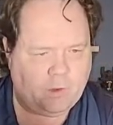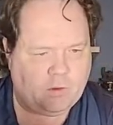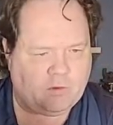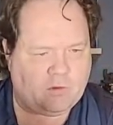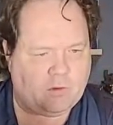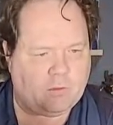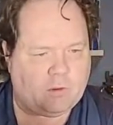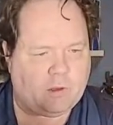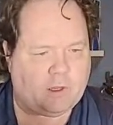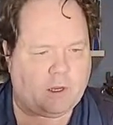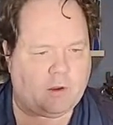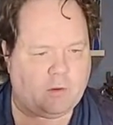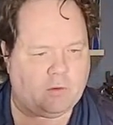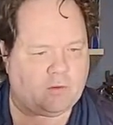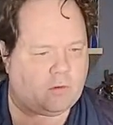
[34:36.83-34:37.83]
suit that they
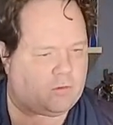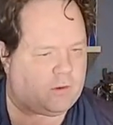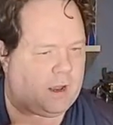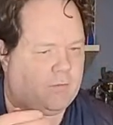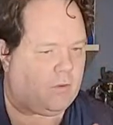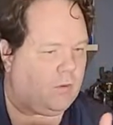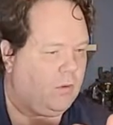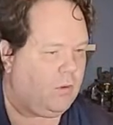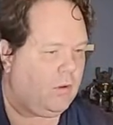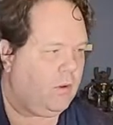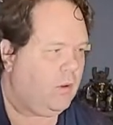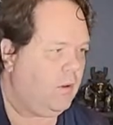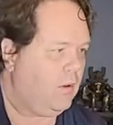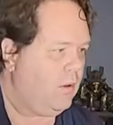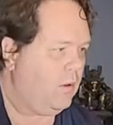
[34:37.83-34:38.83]
use to travel
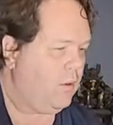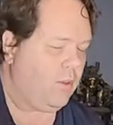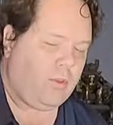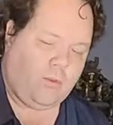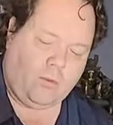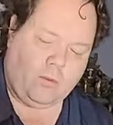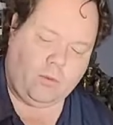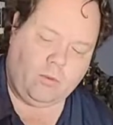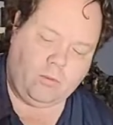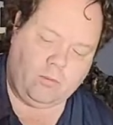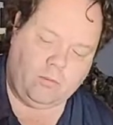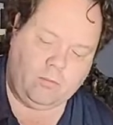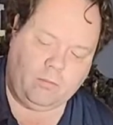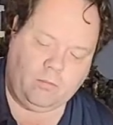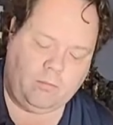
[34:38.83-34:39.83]
through